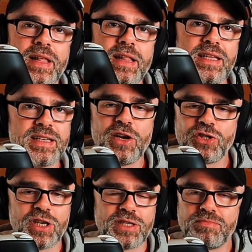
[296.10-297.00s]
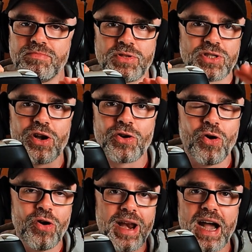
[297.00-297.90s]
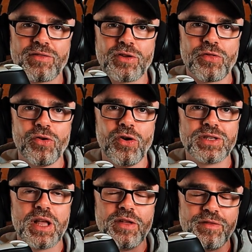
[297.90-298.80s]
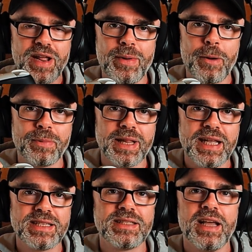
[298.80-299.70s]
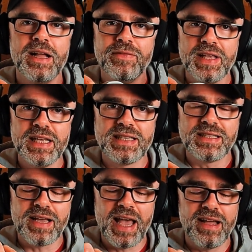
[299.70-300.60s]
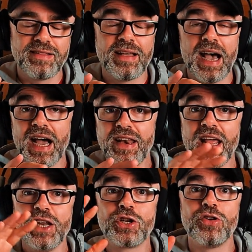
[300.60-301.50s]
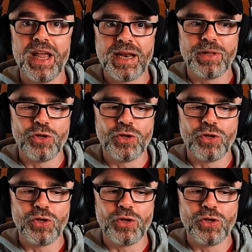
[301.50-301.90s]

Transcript: These aren't just stuck on afterthoughts, they're very well placed. easy to hit and incredibly